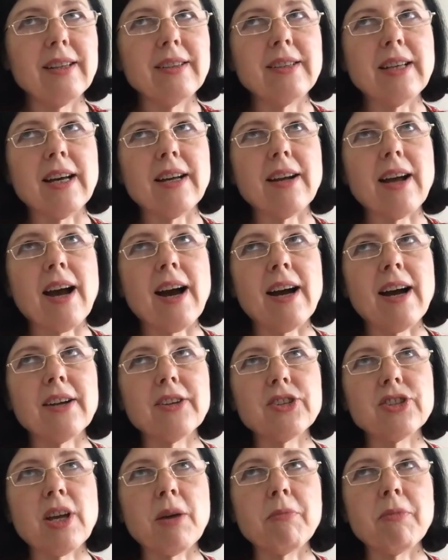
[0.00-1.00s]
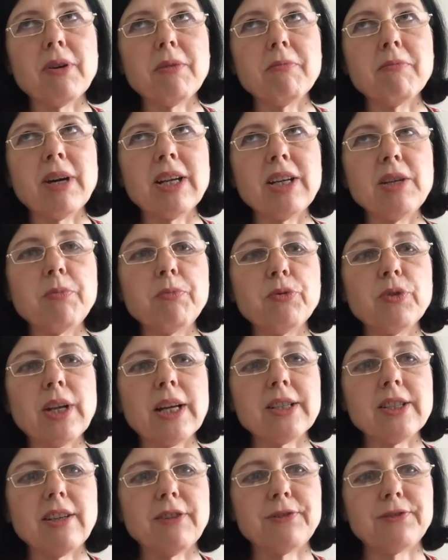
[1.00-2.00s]
there are some
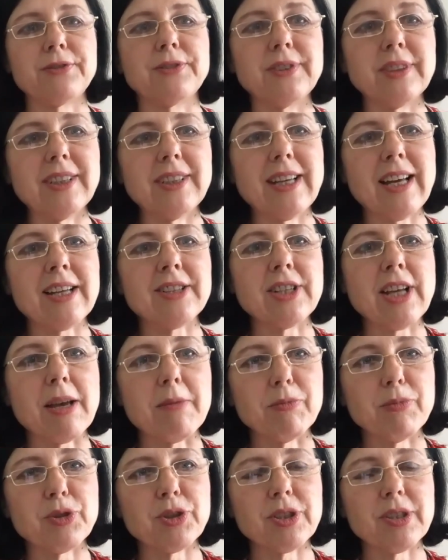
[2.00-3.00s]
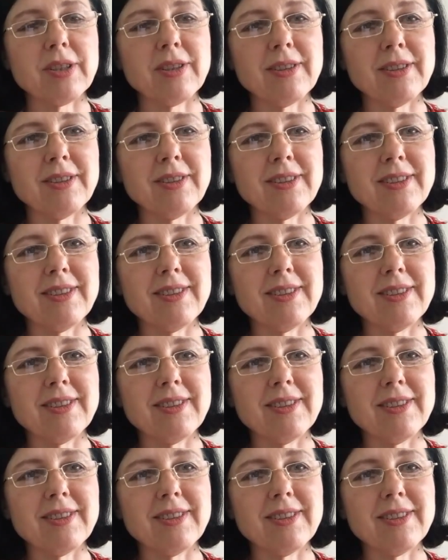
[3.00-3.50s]
manipulative attempts